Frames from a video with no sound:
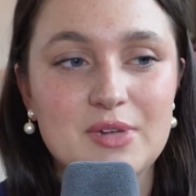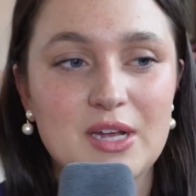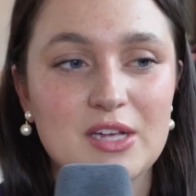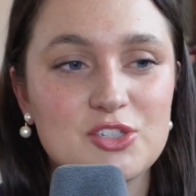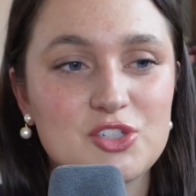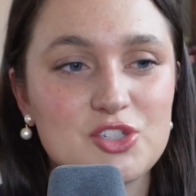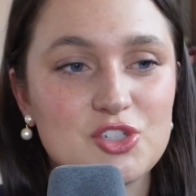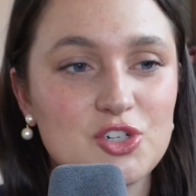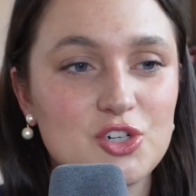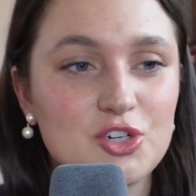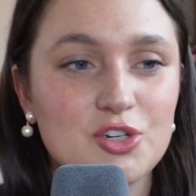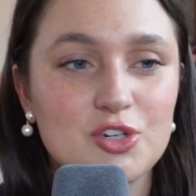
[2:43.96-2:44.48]

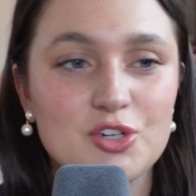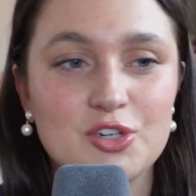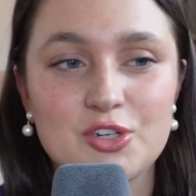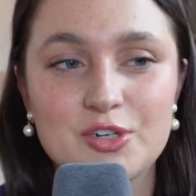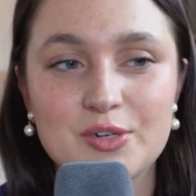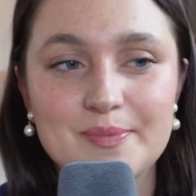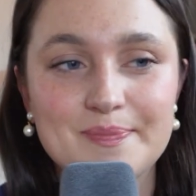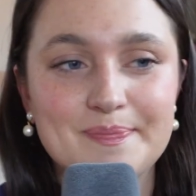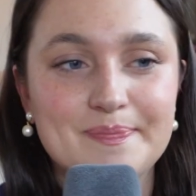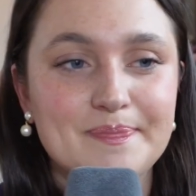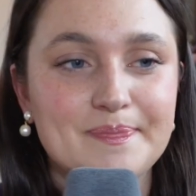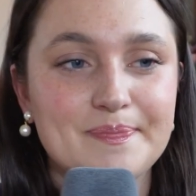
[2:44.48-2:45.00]

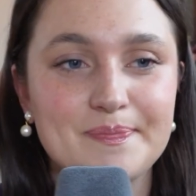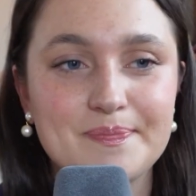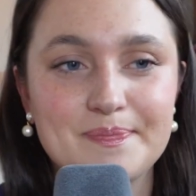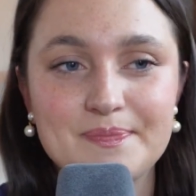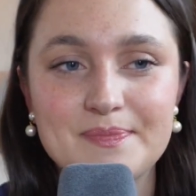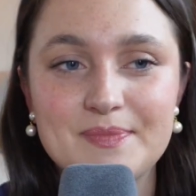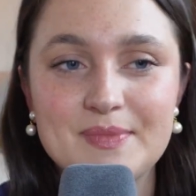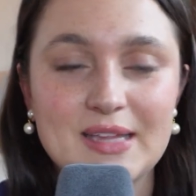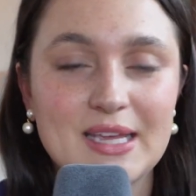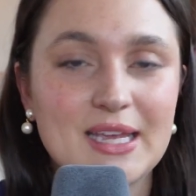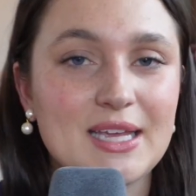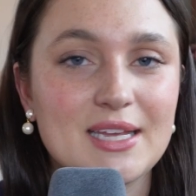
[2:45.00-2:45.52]
duster
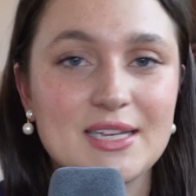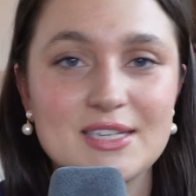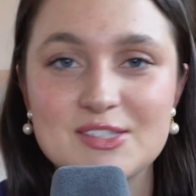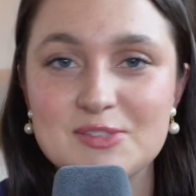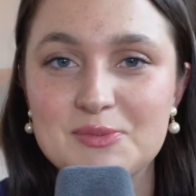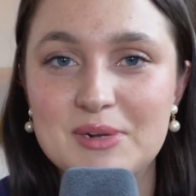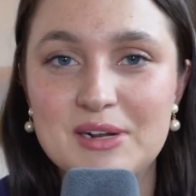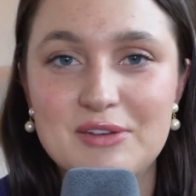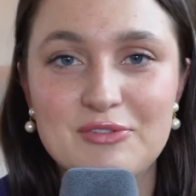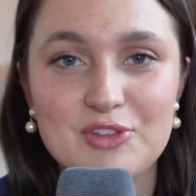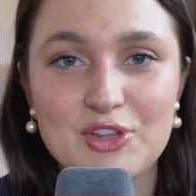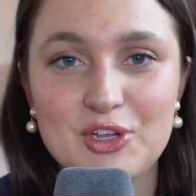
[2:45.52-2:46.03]
things,
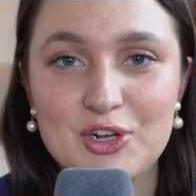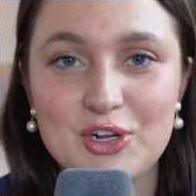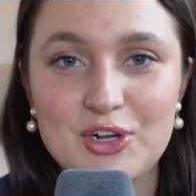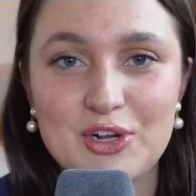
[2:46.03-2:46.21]
whatever they're